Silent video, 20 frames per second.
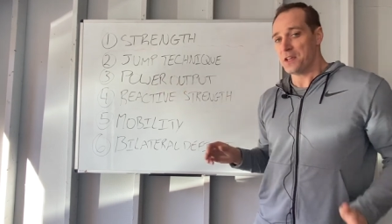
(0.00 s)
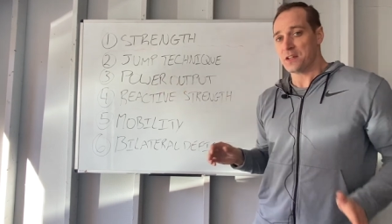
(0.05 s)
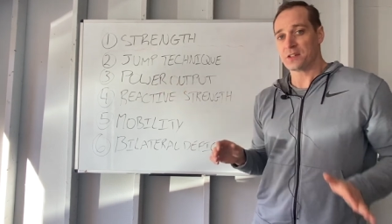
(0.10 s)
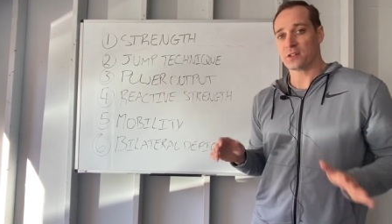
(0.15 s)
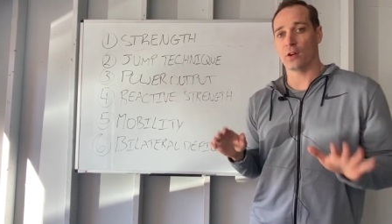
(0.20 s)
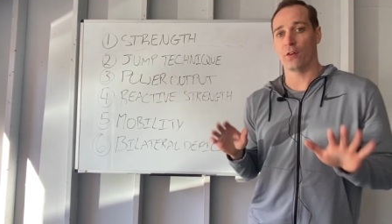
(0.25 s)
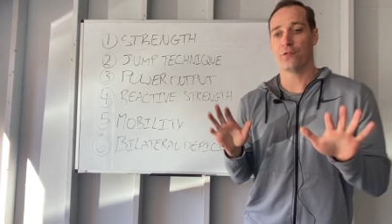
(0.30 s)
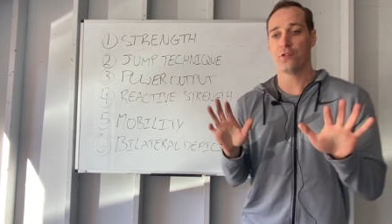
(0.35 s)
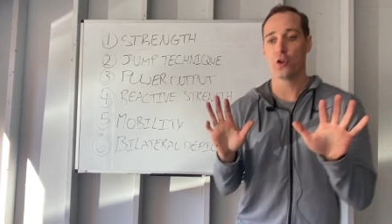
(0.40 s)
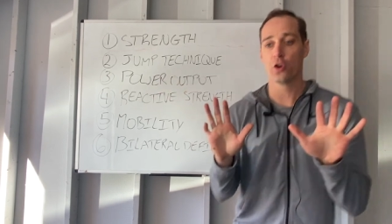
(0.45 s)

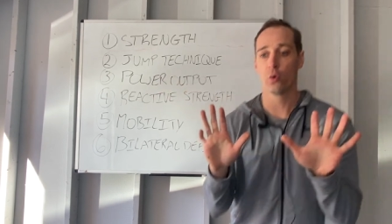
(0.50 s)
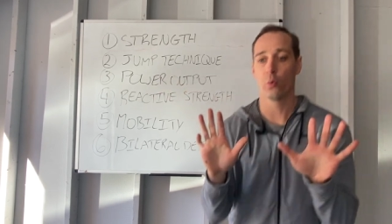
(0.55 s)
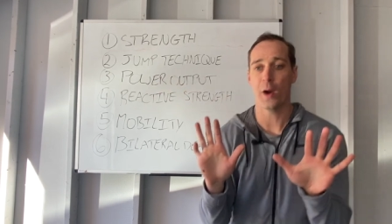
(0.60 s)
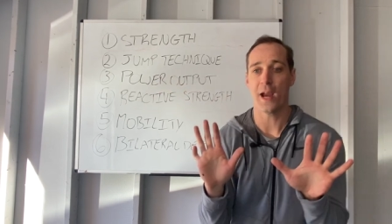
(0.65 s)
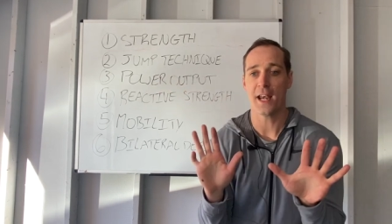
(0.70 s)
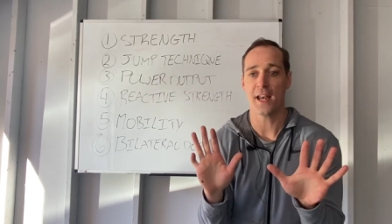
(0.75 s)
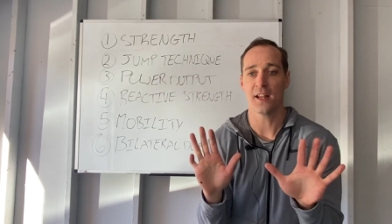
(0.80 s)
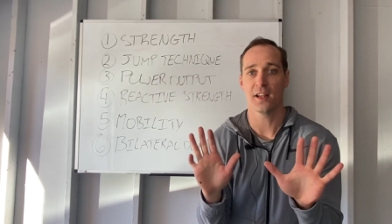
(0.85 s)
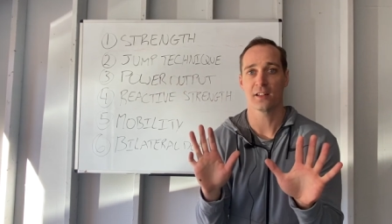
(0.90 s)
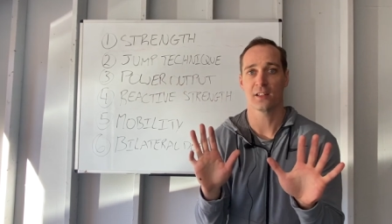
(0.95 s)
So if you're
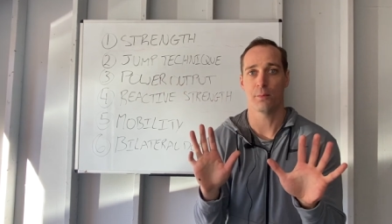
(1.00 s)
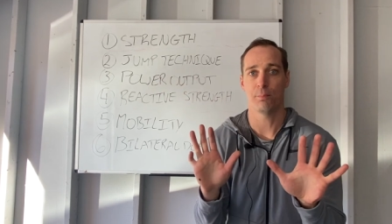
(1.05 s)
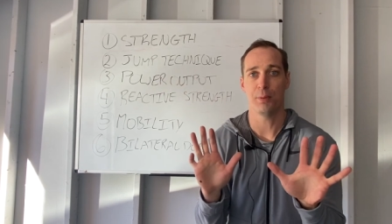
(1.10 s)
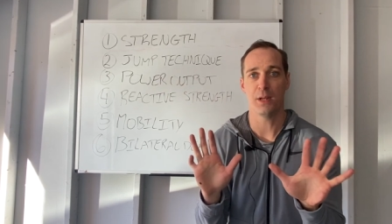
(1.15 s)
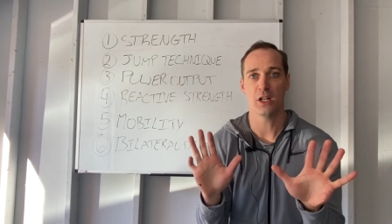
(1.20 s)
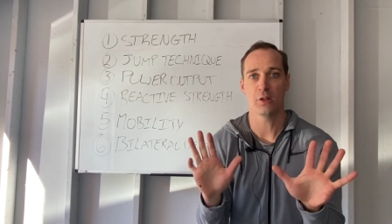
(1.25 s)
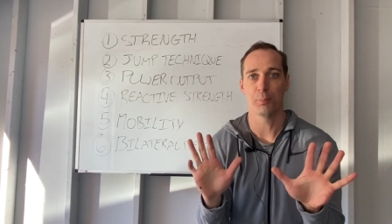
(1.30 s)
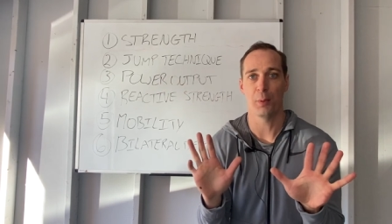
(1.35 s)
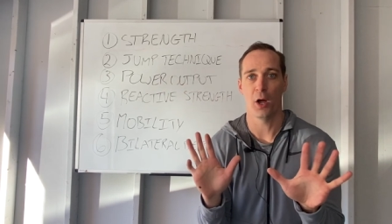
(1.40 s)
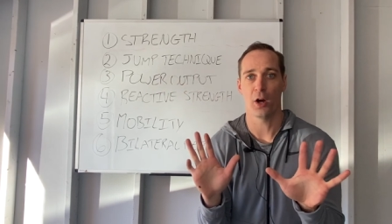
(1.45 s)
waiting as a
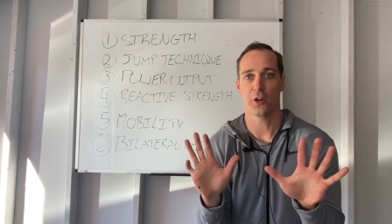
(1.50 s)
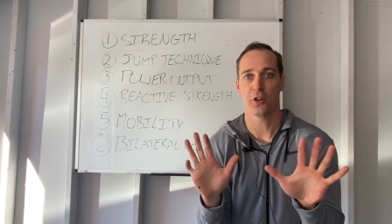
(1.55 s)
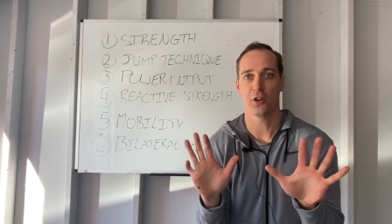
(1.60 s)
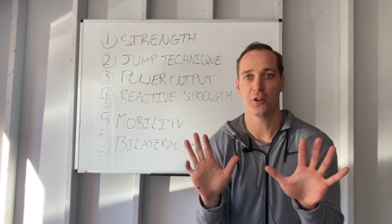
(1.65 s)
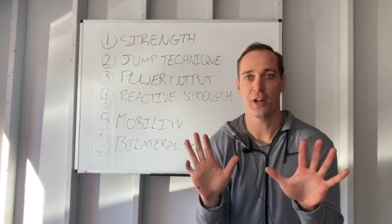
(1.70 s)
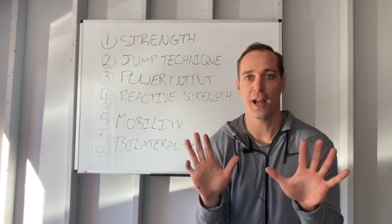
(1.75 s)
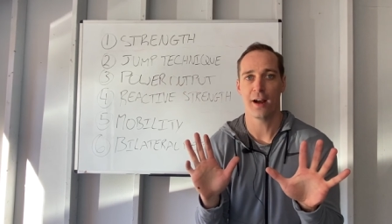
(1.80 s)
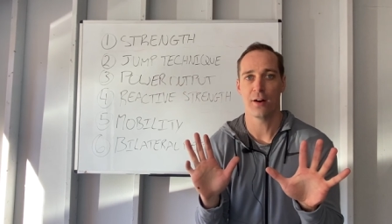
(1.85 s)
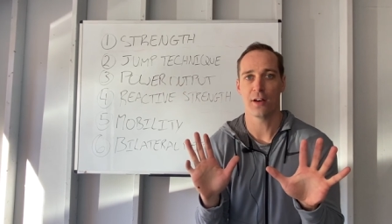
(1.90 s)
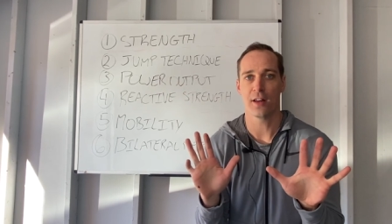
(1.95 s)
beach block, you're
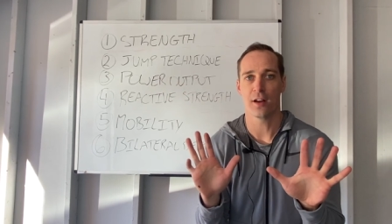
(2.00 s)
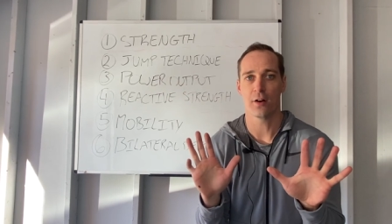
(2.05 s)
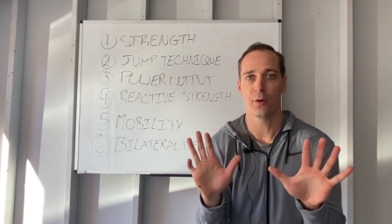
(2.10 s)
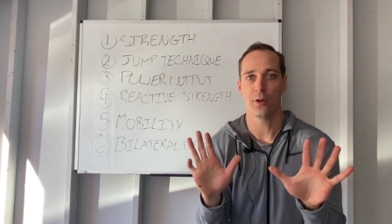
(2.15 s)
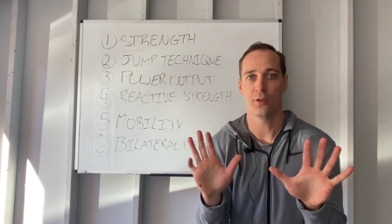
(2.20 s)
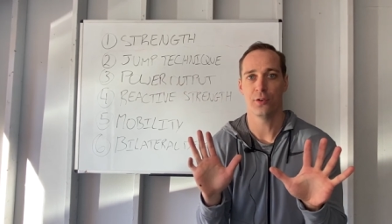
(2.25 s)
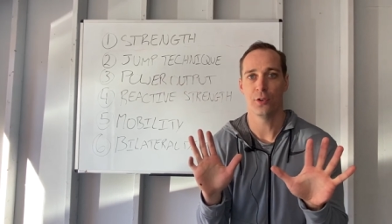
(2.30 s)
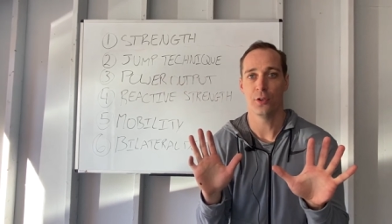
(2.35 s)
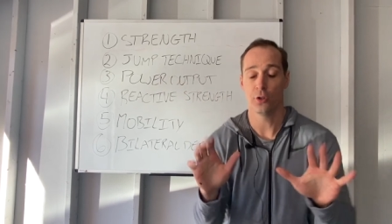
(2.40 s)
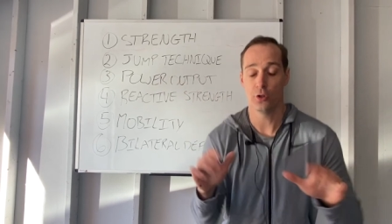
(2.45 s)
down here
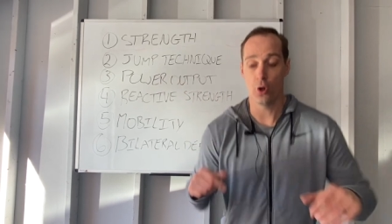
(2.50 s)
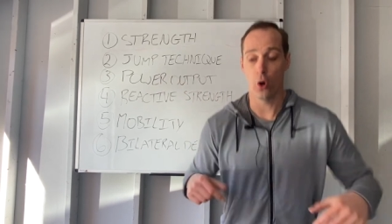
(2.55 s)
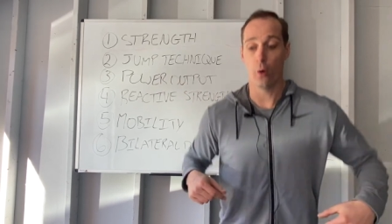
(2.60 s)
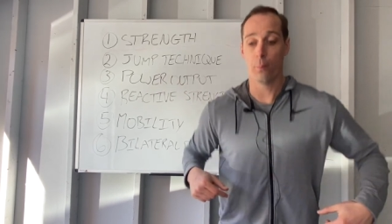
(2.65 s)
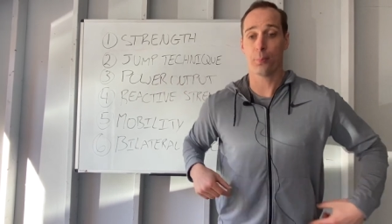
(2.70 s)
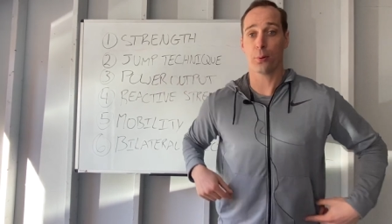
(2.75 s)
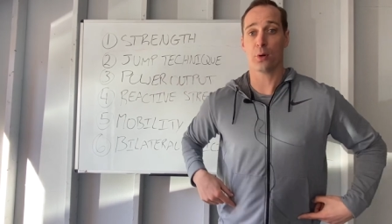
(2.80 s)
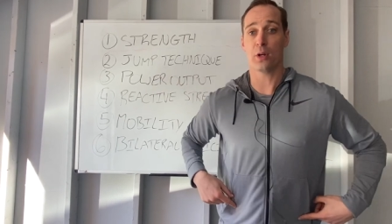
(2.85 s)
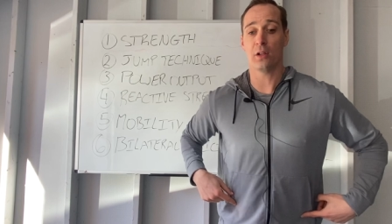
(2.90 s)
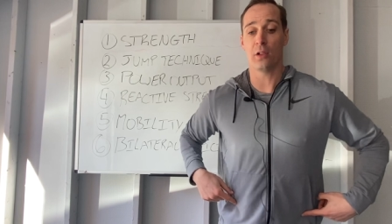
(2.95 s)
with no
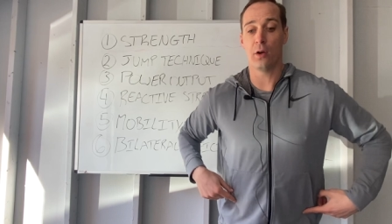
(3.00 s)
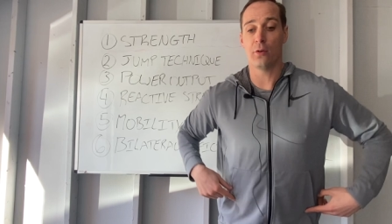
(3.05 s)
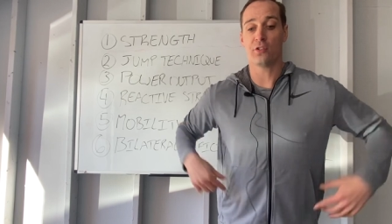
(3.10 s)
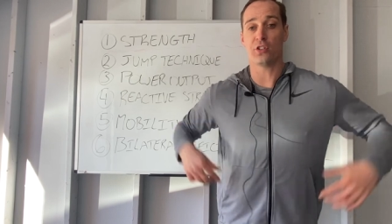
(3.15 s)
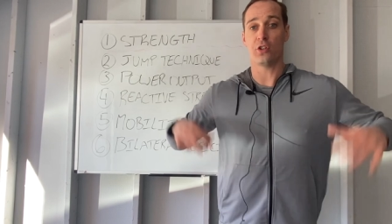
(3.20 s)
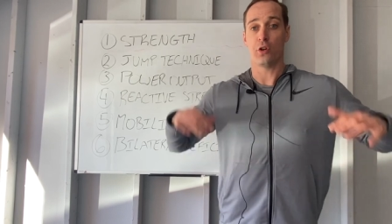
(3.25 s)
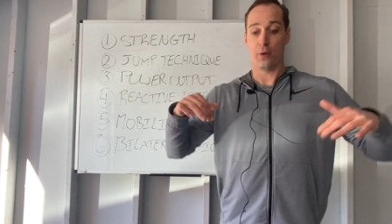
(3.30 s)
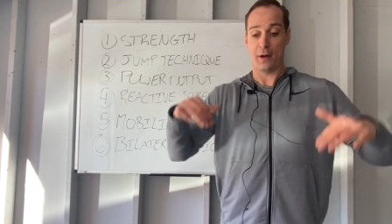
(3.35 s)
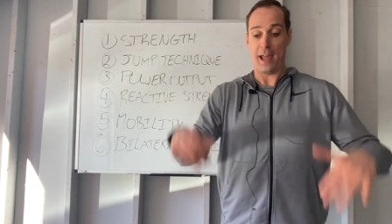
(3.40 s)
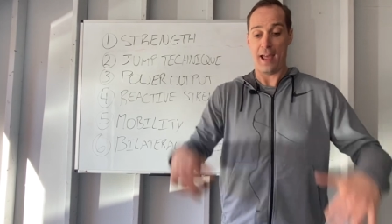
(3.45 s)
preload, so
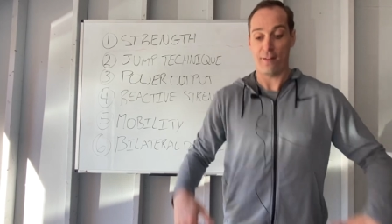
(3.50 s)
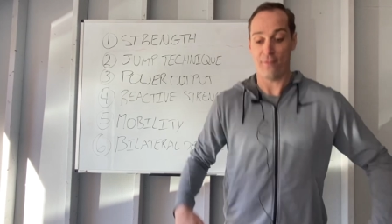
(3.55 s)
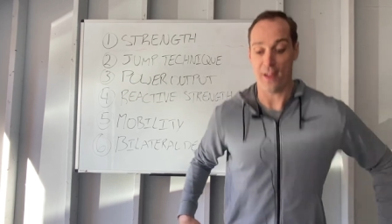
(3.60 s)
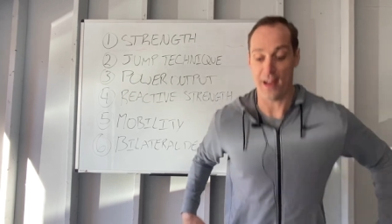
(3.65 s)
you don't have